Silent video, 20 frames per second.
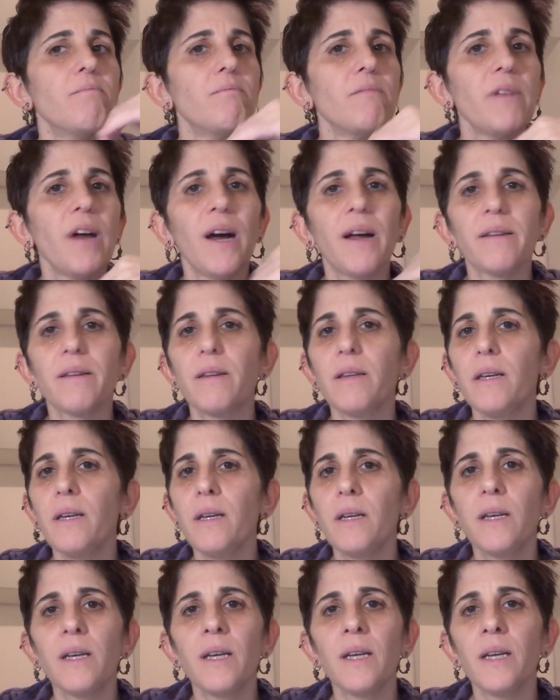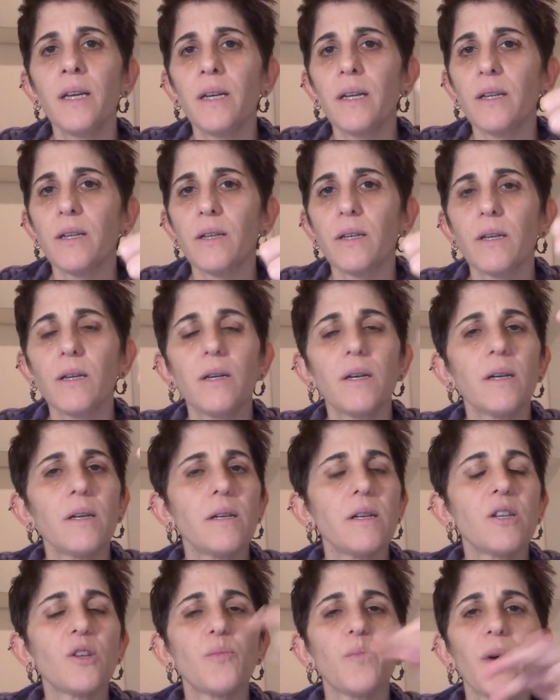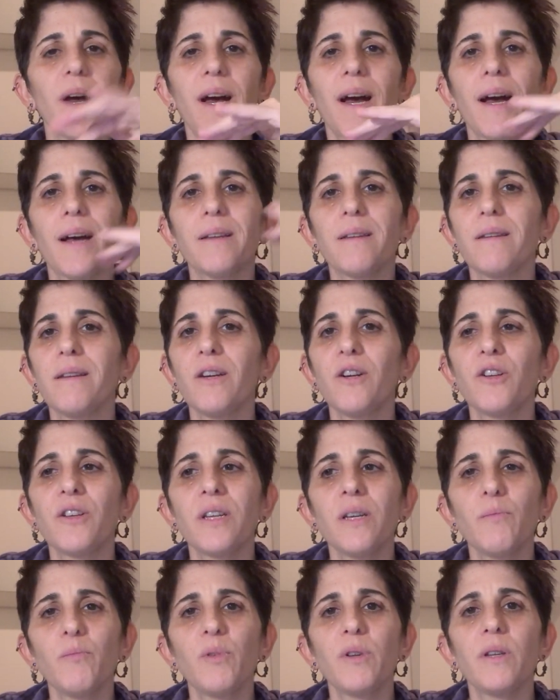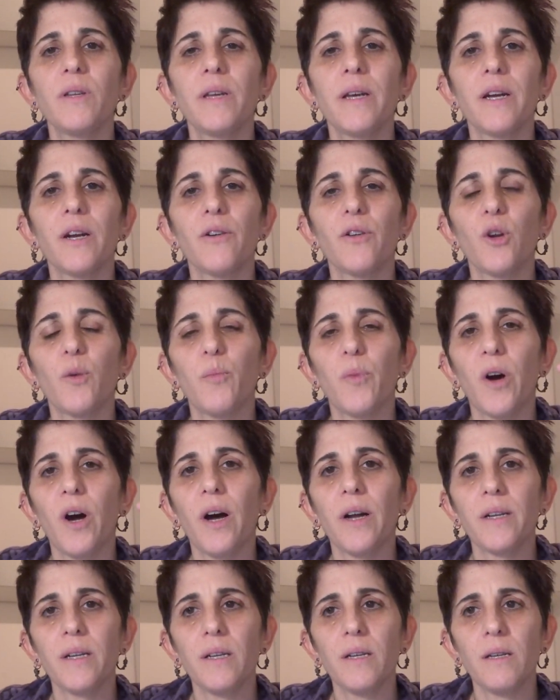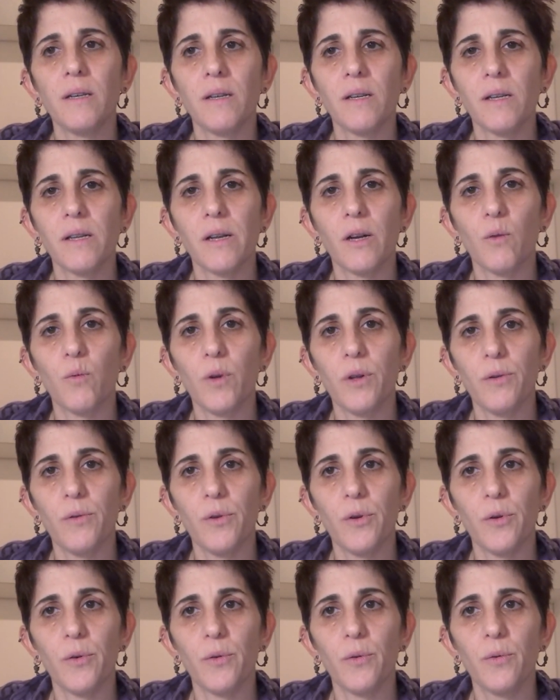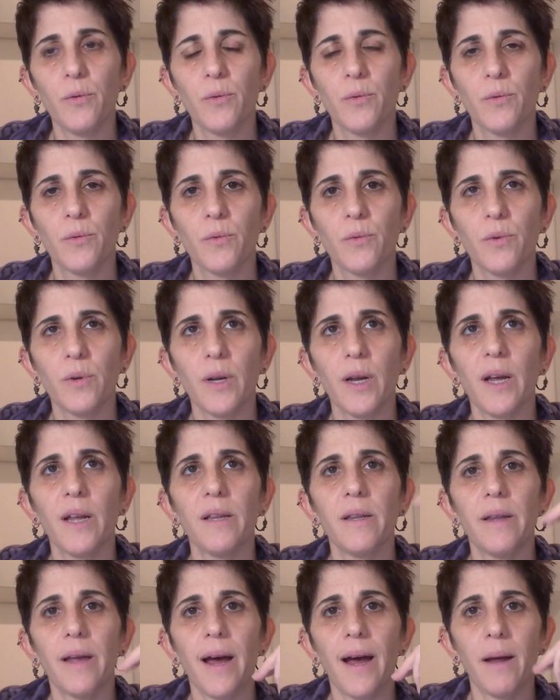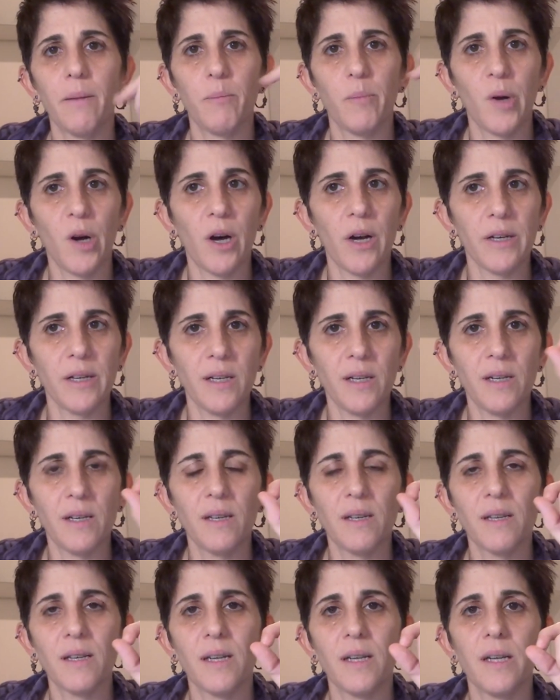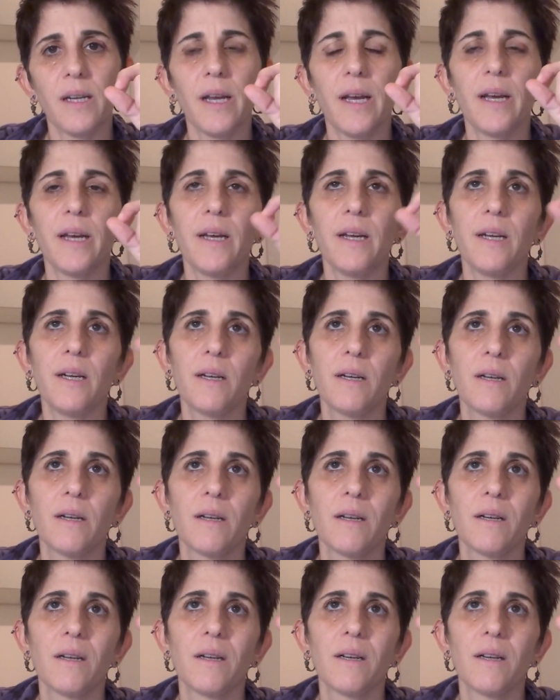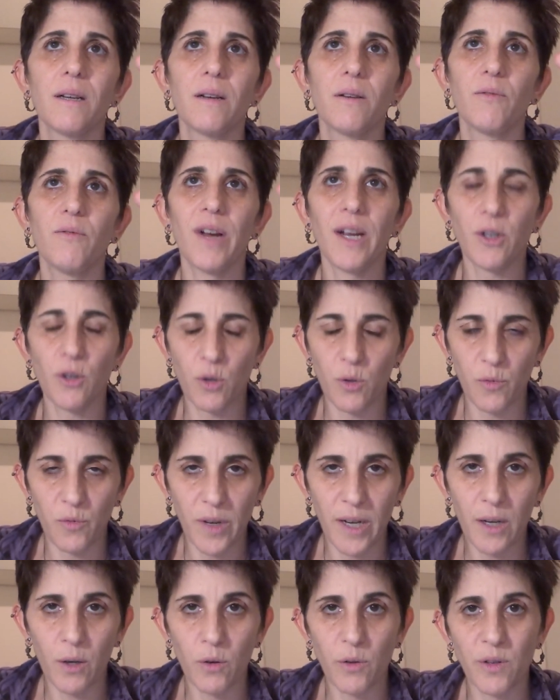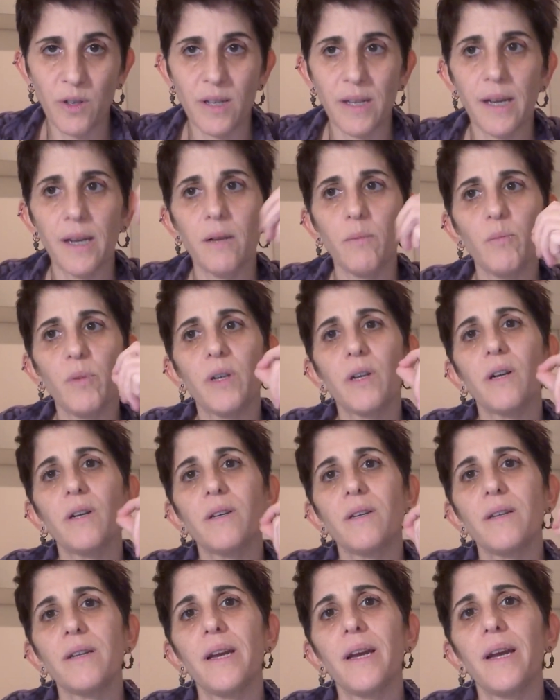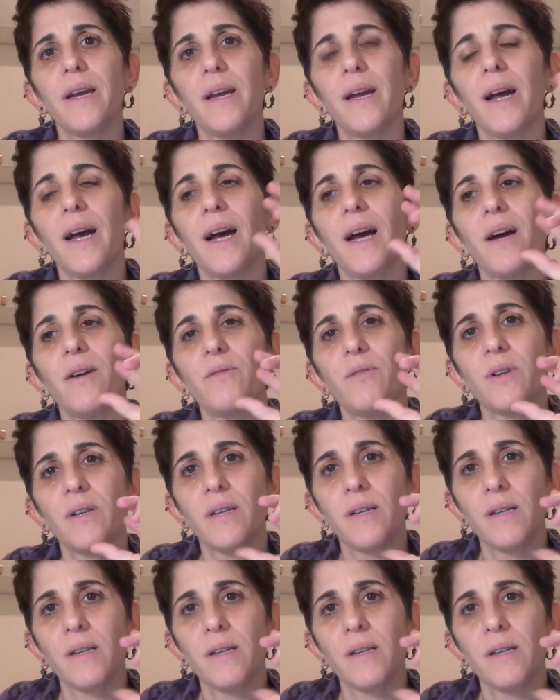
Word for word: not thinking it's good, it's bad. They're simply there. Their body is there with you, and that body is in a ventral vagal state because they have